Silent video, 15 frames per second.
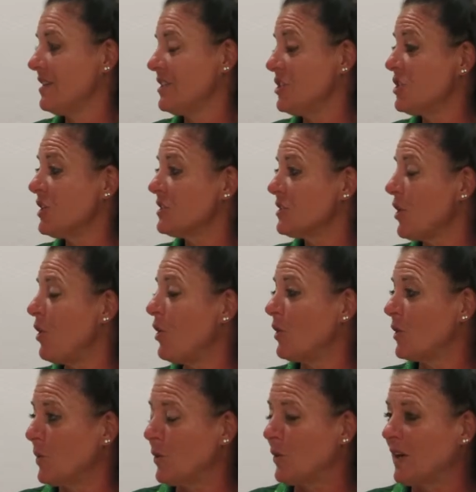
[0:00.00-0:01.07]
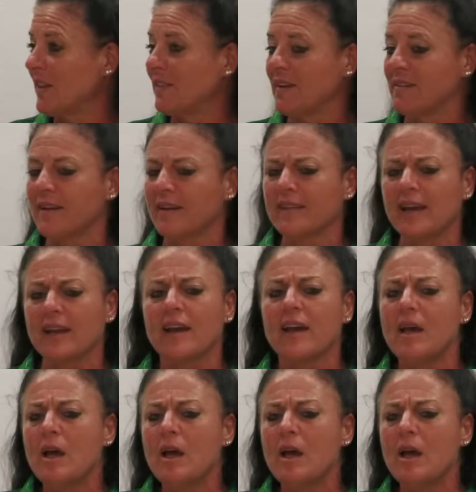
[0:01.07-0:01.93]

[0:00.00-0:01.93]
It's just hard work and things like that.